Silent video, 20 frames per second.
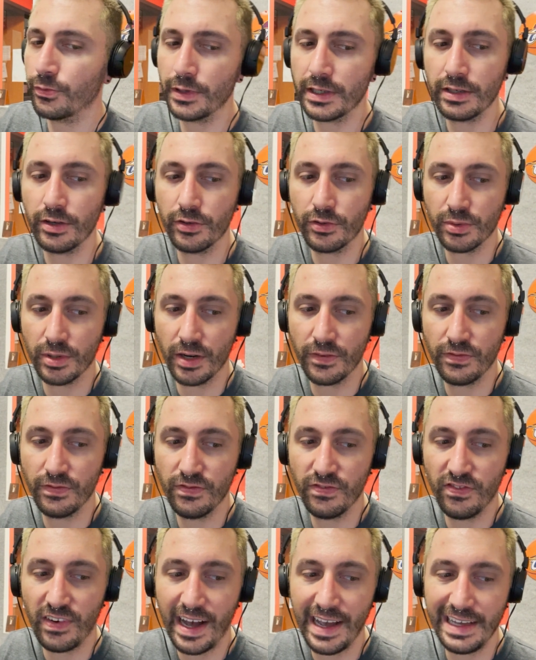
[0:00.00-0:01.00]
we go to our
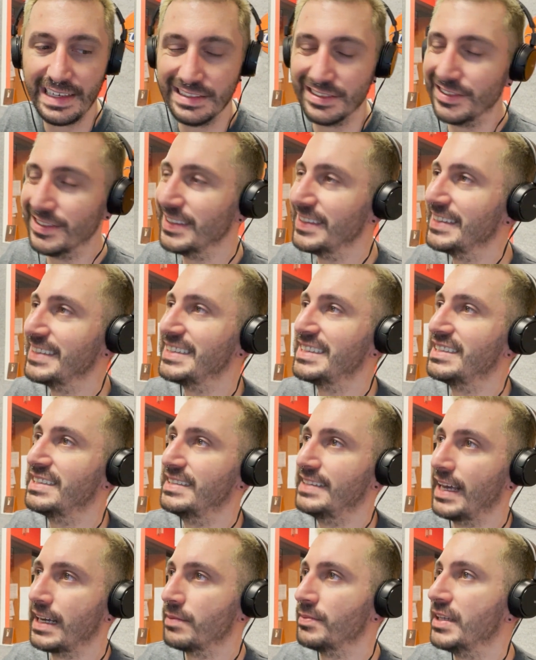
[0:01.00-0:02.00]
final
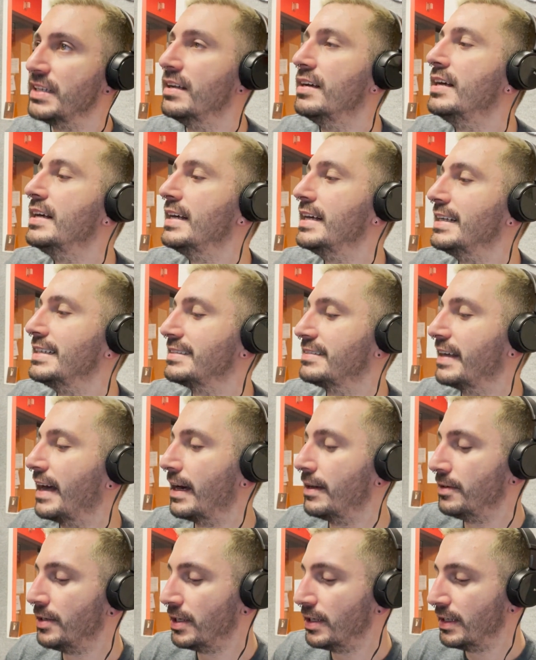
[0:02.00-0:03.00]
segment, is
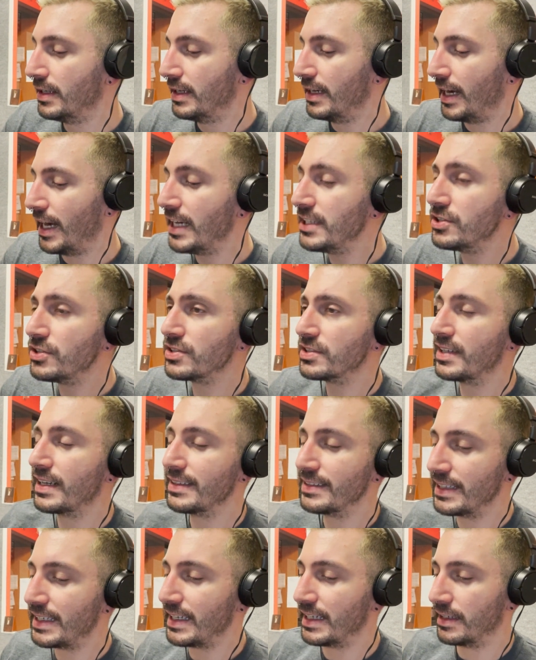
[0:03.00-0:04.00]
that
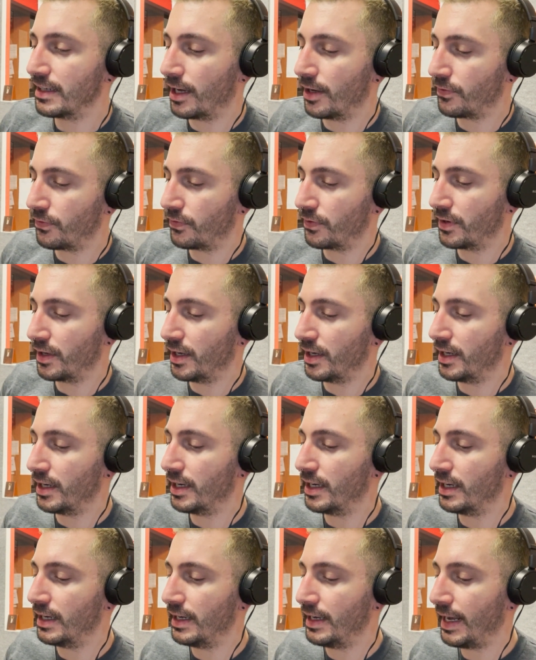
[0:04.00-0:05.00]
interestingly enough,
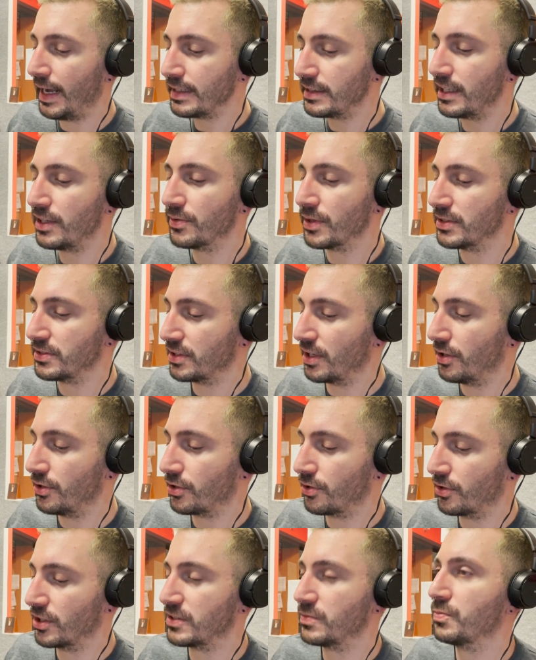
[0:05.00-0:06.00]
Anthony Rizzo,
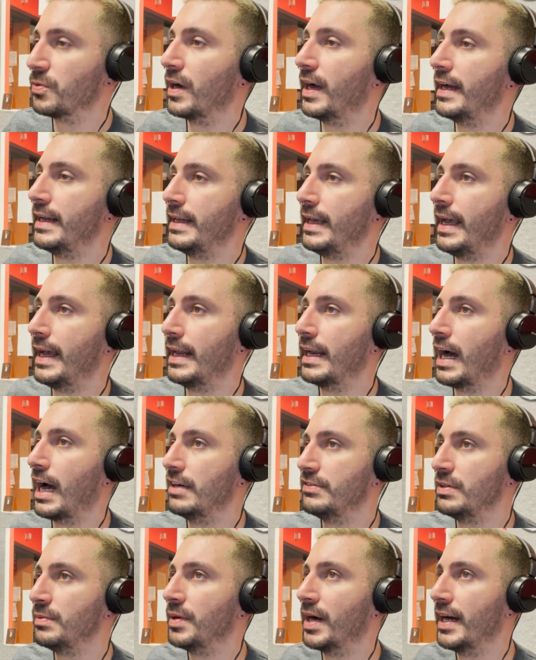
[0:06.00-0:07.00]
Chris Bryant, and
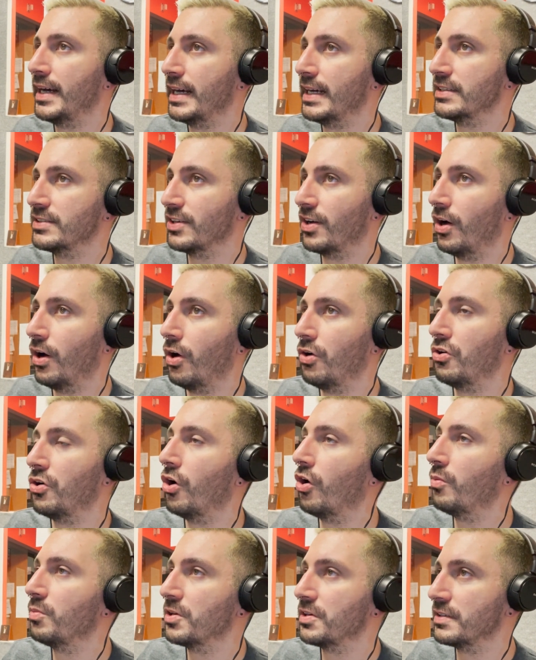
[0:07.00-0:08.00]
Javi Baez all
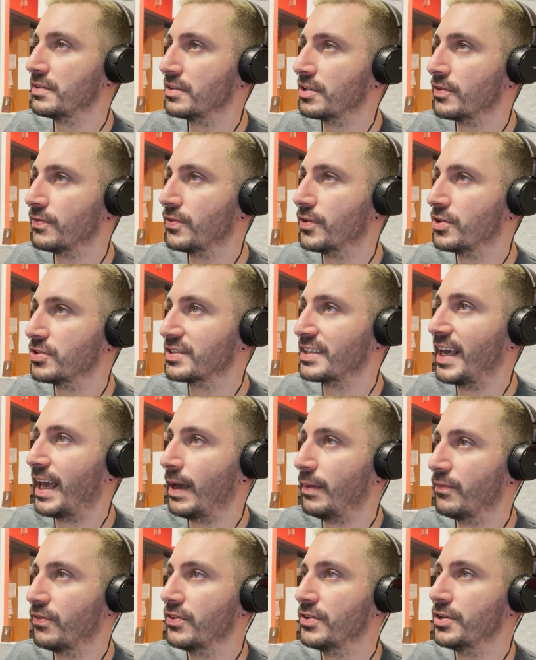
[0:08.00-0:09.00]
homered in their first
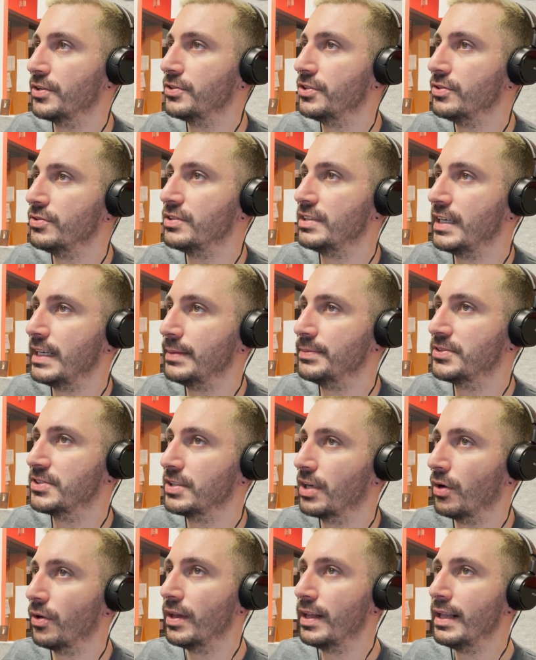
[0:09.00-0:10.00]
game for their new teams.
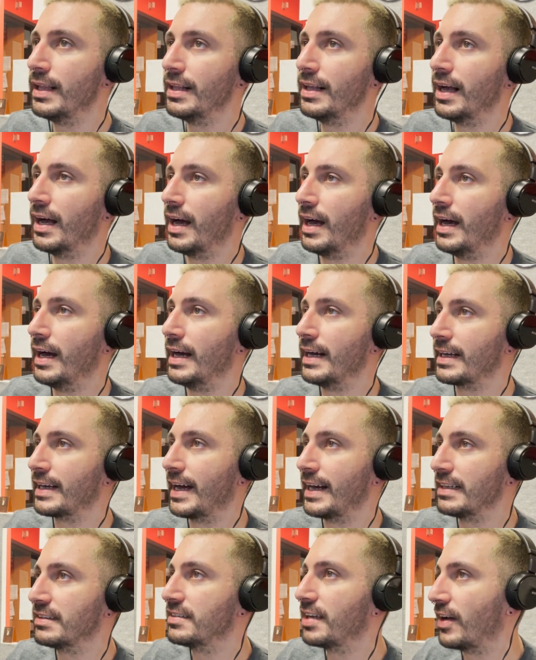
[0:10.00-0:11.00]
So
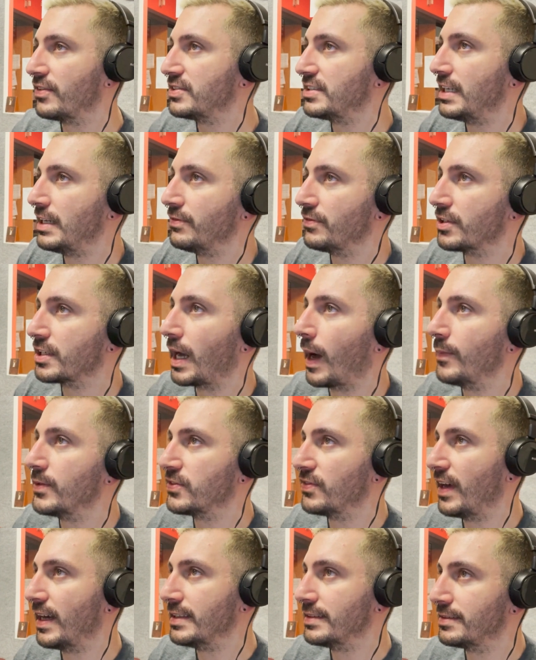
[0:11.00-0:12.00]
kind of tough scene for Cubs
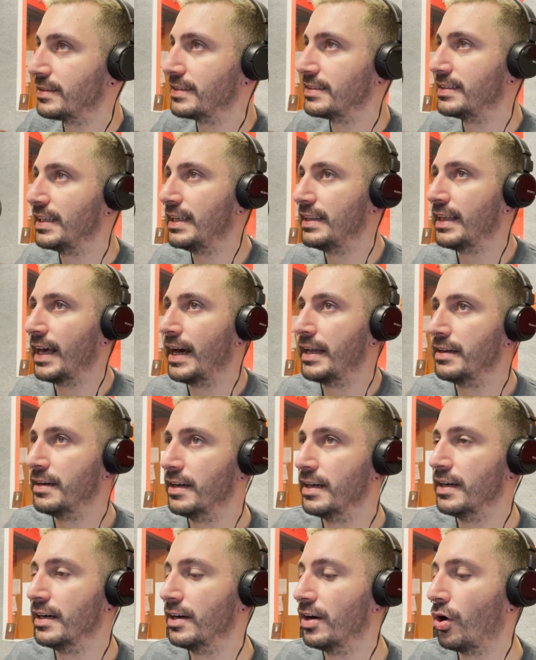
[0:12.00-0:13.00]
fans to see that
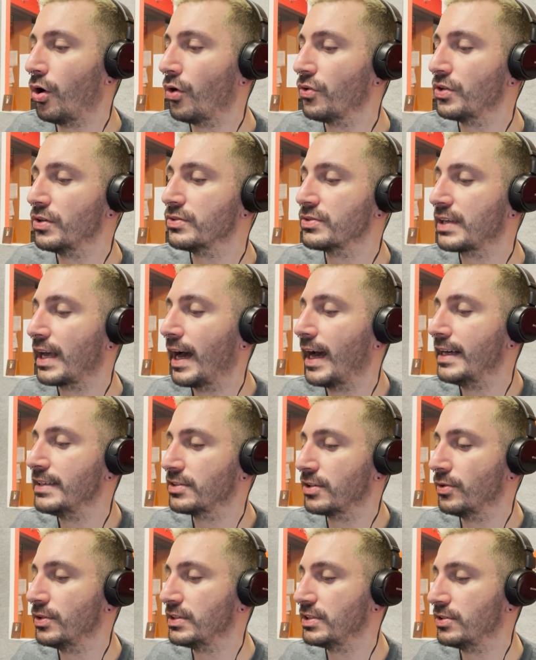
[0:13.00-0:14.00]
all those guys
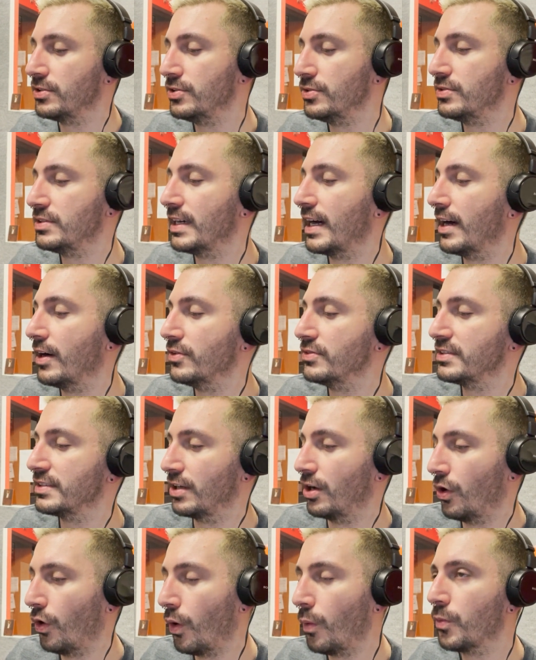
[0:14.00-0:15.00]
going to new towns
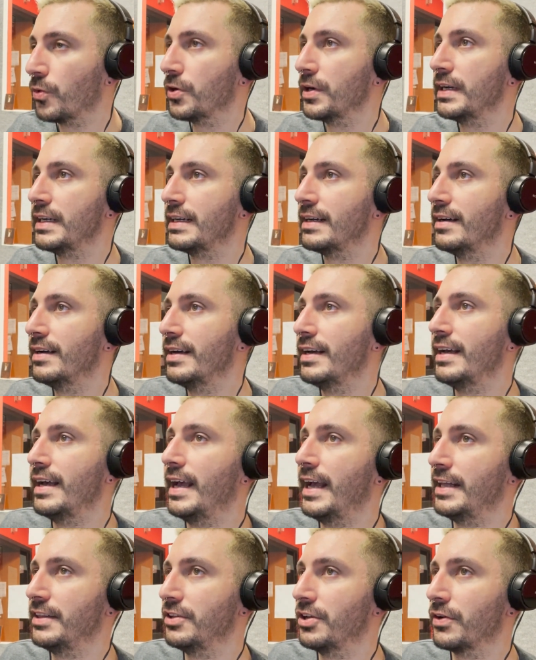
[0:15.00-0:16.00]
homering
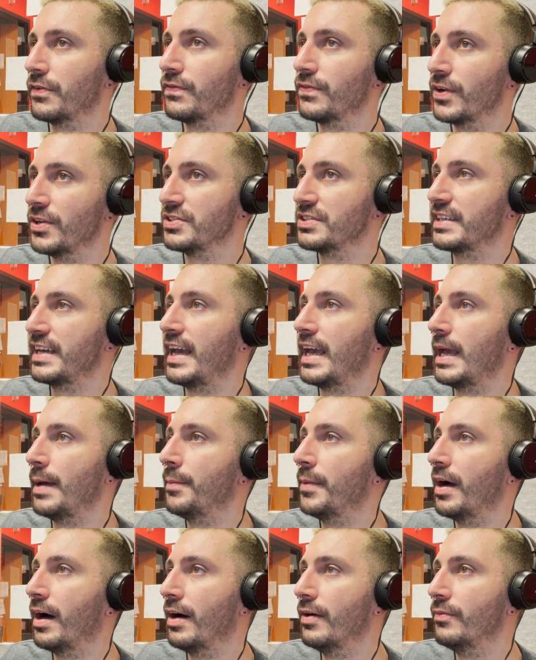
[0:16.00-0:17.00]
in their first
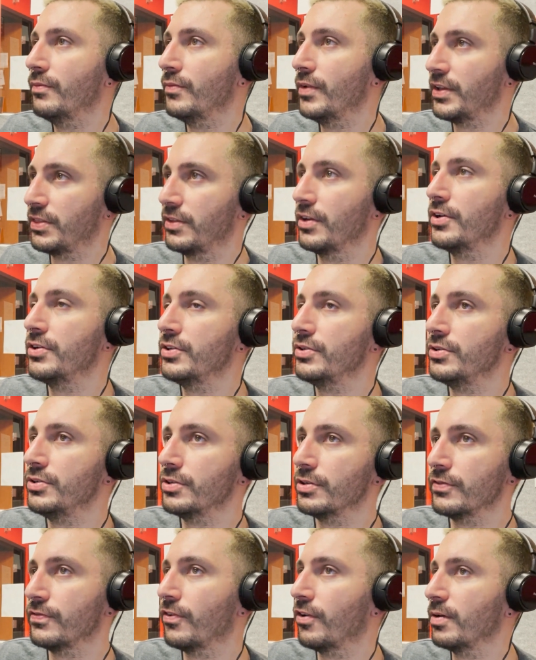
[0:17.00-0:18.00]
game with their new
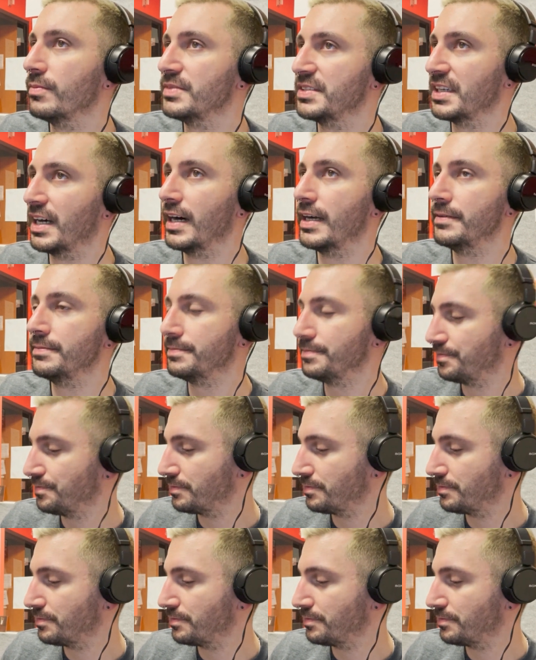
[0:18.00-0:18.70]
uniforms on.